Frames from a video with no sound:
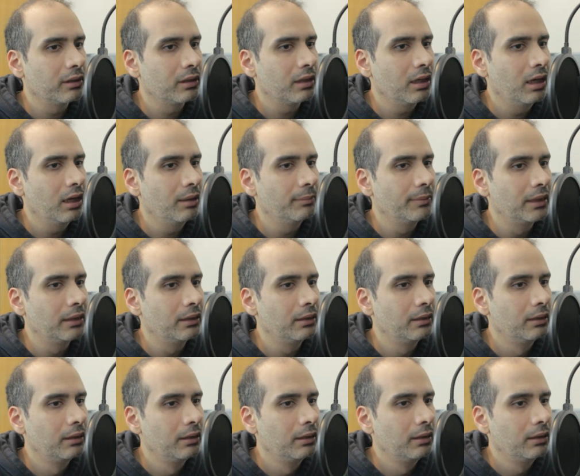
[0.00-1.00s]
a comma,
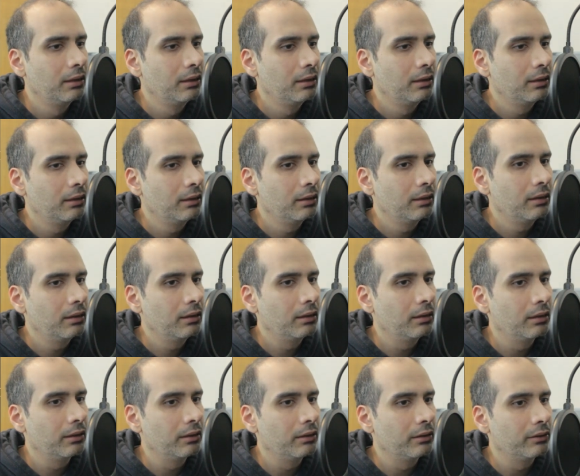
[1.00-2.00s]
and
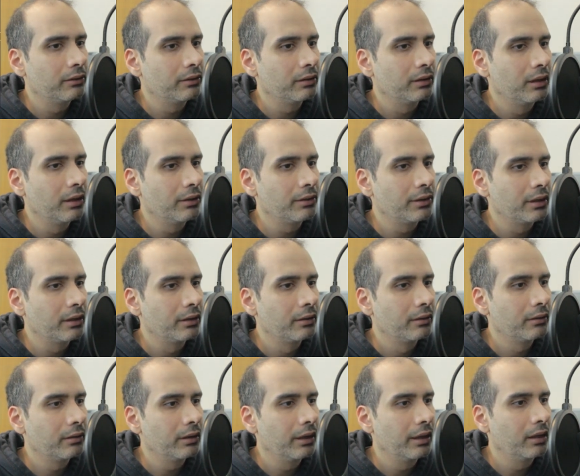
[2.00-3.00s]
then there's another
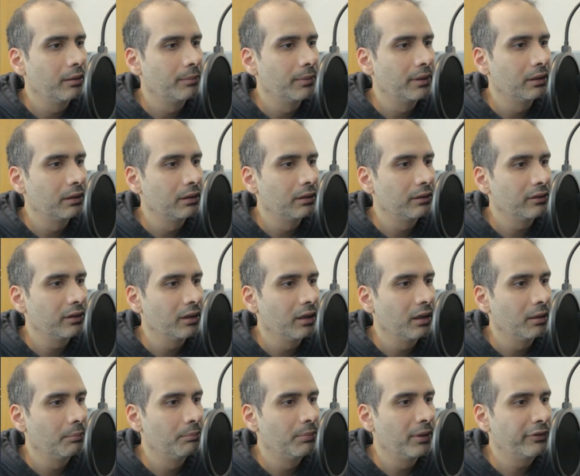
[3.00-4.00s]
item in the list.
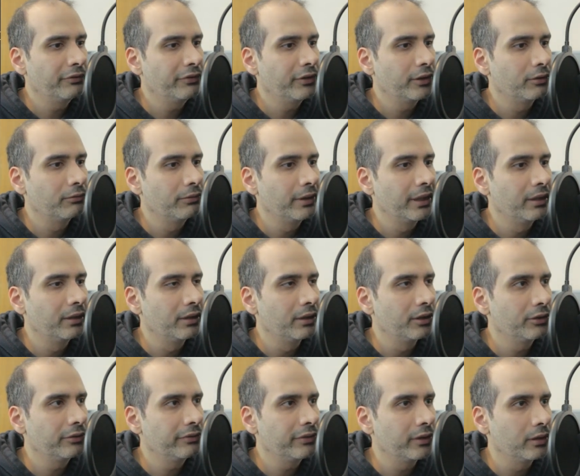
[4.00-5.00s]
A buffered reader
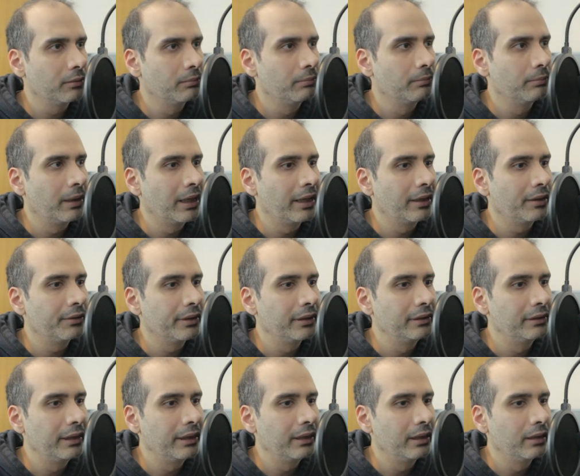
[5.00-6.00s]
is for binary
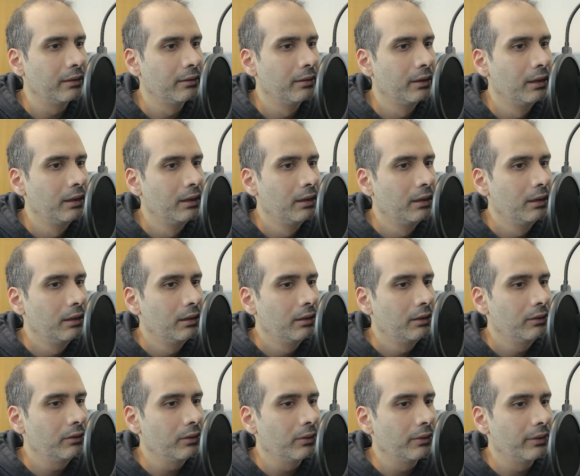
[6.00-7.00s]
data.
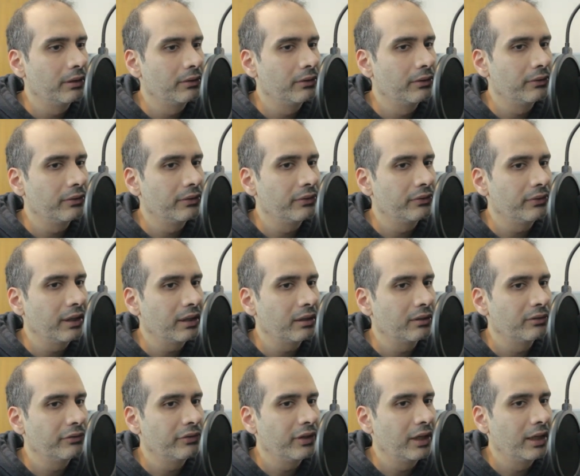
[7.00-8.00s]
So this is the
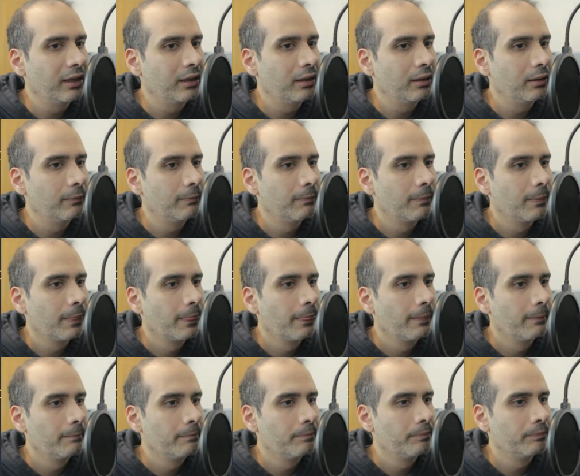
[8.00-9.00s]
second file,
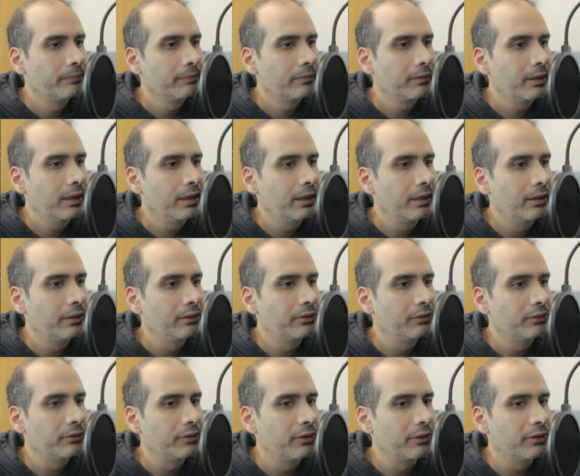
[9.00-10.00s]
and this
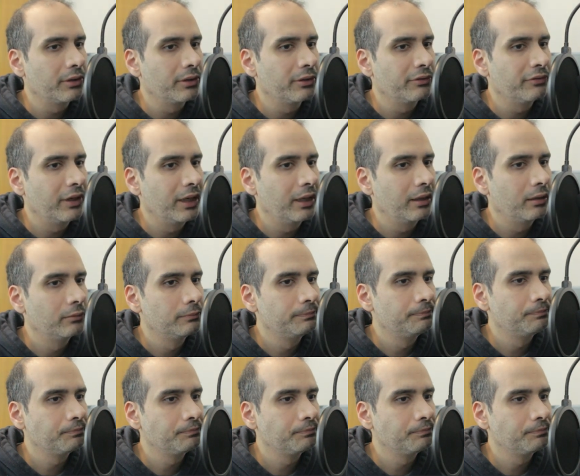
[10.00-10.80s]
is the third file.